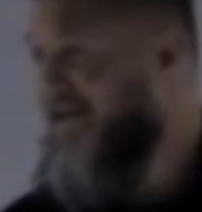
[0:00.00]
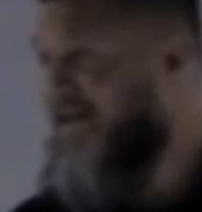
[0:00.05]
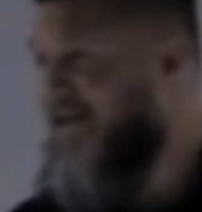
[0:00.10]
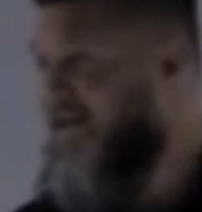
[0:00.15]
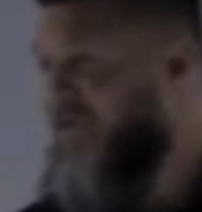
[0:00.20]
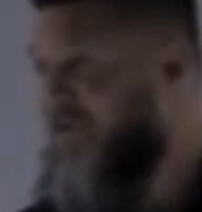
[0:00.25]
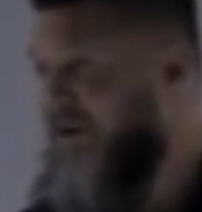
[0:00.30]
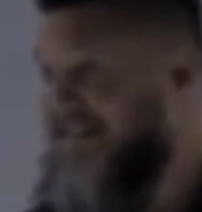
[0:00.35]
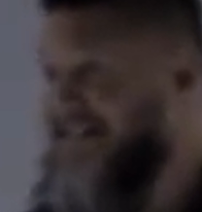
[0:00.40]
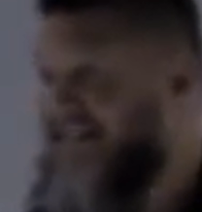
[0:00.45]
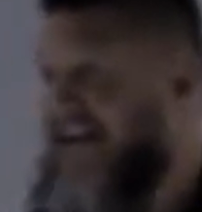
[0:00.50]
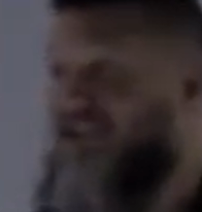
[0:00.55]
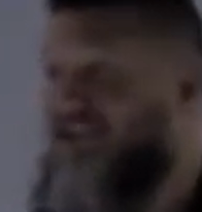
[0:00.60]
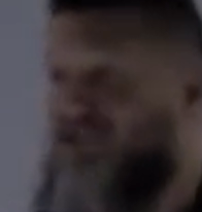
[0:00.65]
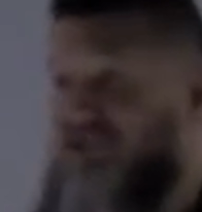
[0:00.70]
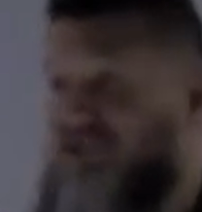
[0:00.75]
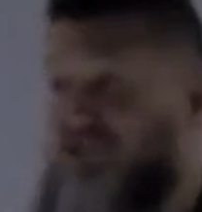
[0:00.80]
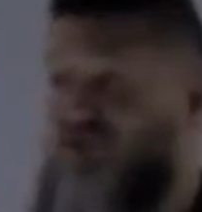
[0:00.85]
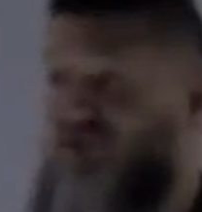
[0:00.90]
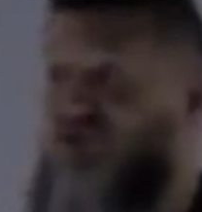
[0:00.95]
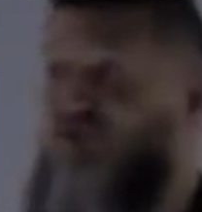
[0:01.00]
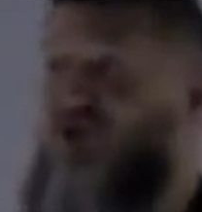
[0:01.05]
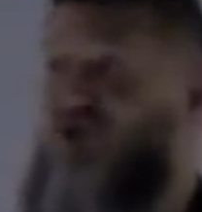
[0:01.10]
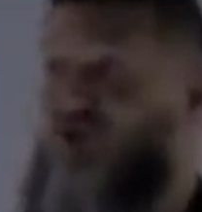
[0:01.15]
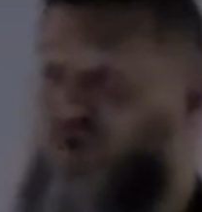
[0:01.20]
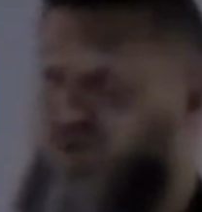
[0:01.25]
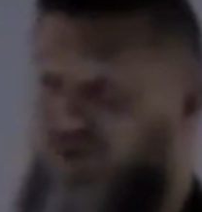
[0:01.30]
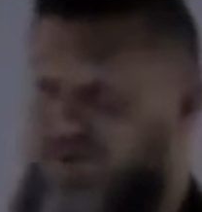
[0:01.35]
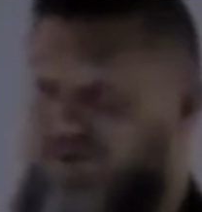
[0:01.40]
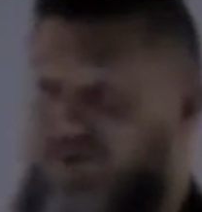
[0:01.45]
When it's actually
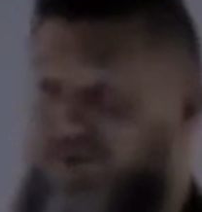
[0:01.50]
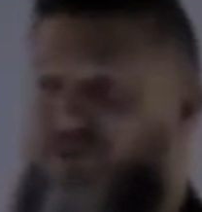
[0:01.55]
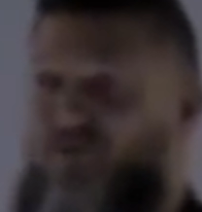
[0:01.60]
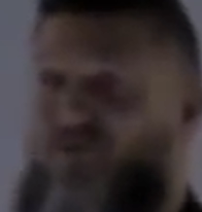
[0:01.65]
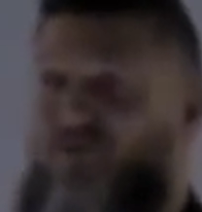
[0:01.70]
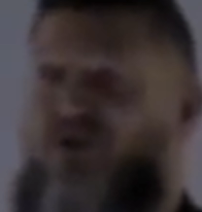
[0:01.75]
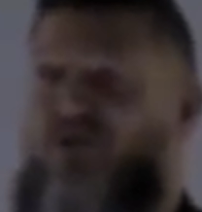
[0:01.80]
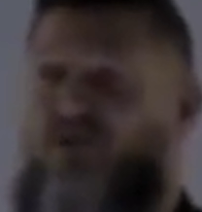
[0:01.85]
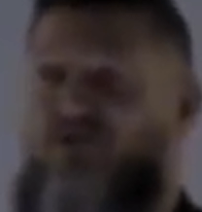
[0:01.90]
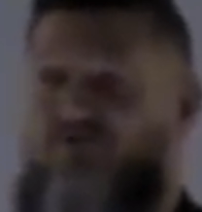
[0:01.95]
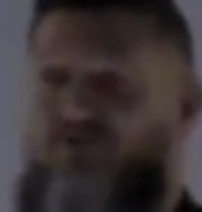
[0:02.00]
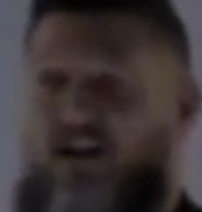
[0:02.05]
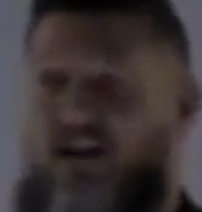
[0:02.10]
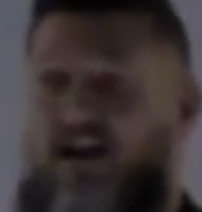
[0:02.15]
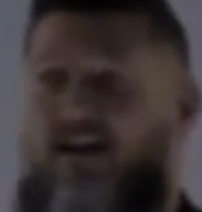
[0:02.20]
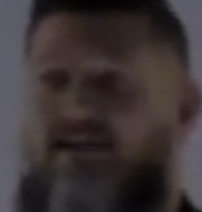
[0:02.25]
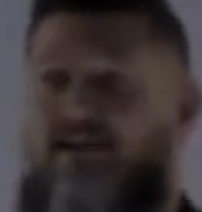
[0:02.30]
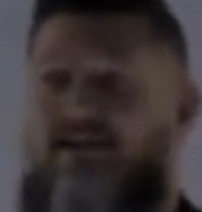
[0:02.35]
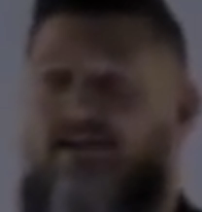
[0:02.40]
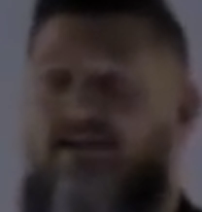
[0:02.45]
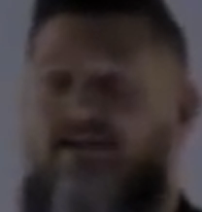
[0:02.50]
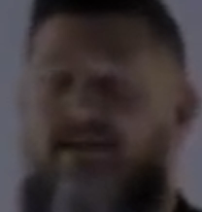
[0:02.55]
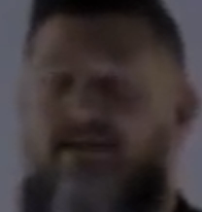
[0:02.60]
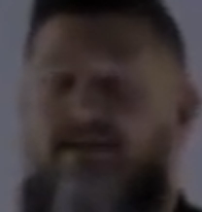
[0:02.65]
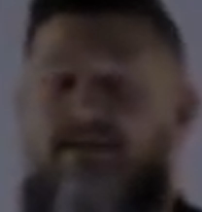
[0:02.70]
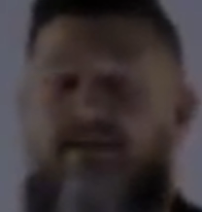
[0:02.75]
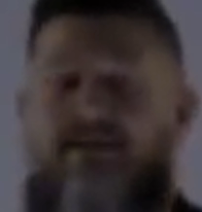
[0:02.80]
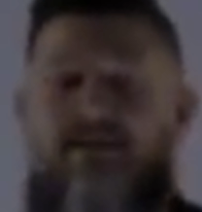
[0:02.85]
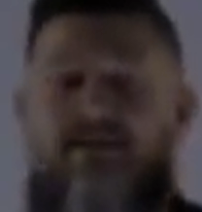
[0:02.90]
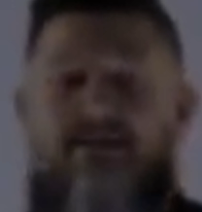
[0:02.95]
true, what you've done,
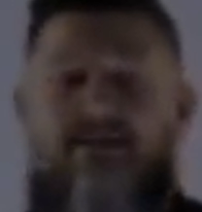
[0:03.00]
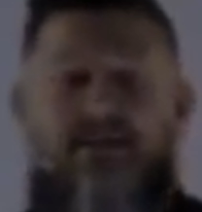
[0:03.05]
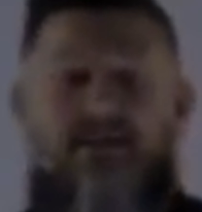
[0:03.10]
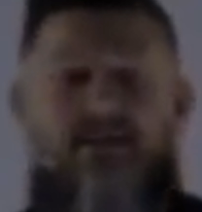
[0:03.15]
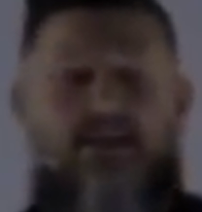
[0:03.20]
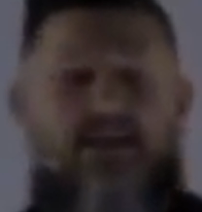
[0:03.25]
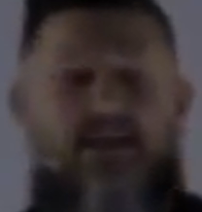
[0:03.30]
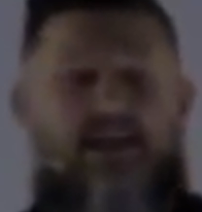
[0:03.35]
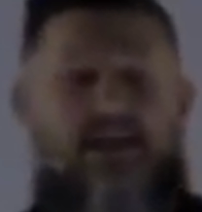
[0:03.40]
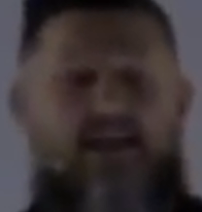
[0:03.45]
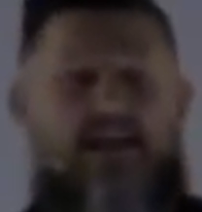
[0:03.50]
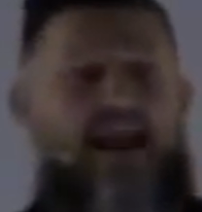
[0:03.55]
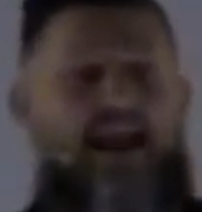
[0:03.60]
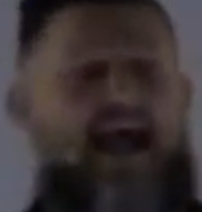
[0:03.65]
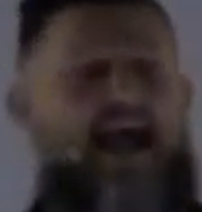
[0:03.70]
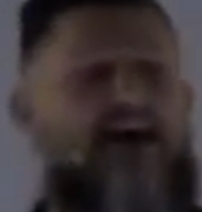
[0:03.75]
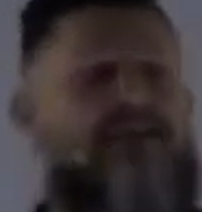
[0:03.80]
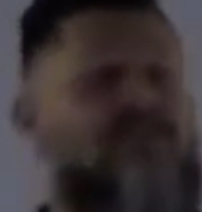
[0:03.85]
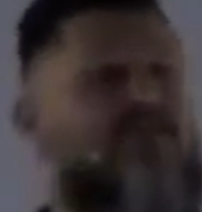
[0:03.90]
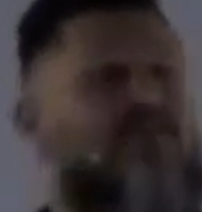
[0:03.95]
it has a